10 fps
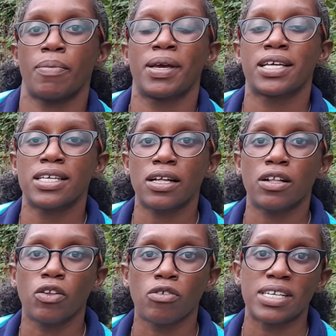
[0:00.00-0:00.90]
but because
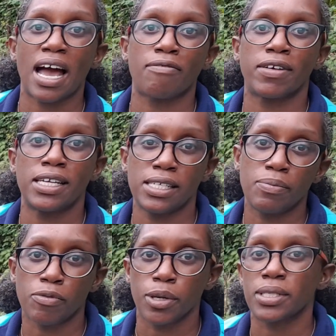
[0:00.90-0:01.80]
it'll already have really
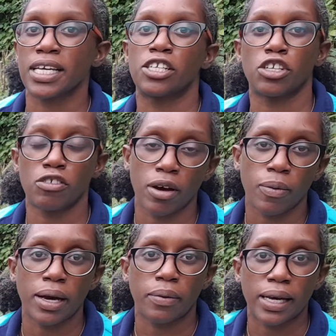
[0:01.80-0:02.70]
deep roots, it should grow
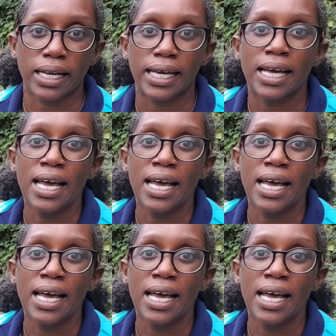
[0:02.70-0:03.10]
quite quickly.